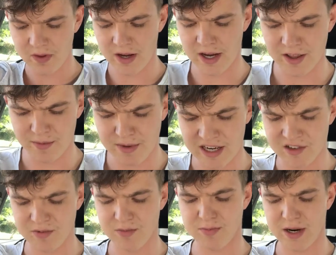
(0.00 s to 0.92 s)
The
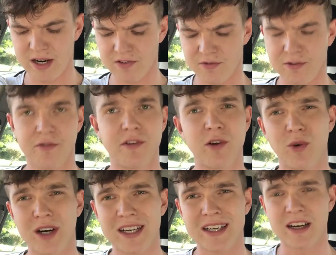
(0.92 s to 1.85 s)
maximum power is
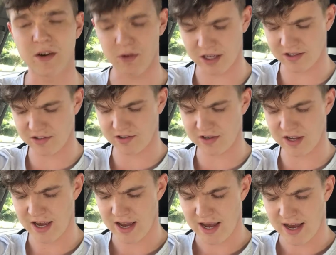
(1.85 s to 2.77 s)
51 kilowatts
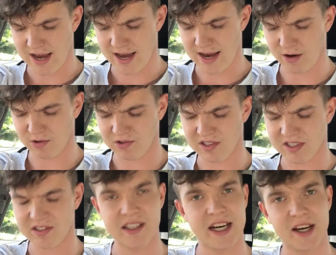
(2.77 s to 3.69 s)
or
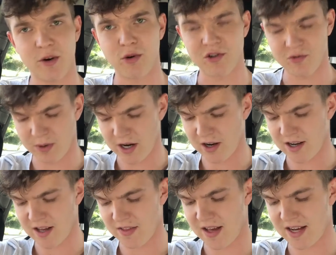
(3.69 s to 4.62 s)
68
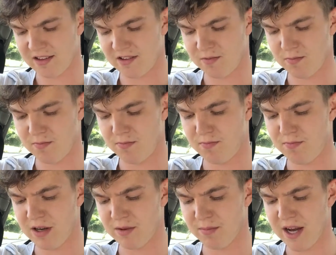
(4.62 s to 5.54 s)
horsepower, and that's
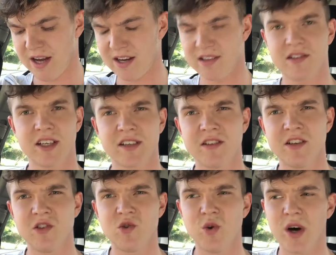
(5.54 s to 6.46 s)
being made at
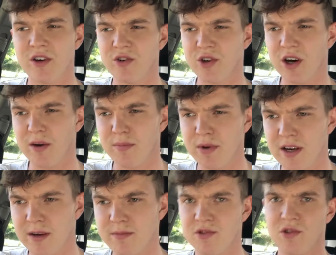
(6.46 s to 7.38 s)
6200
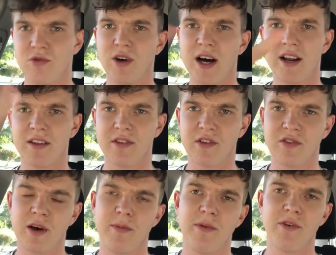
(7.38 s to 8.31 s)
RPM, so right at the
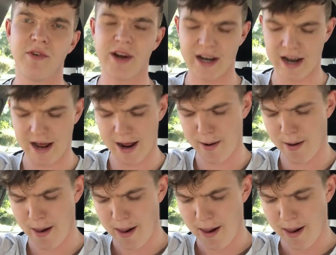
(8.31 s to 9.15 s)
top of the red line.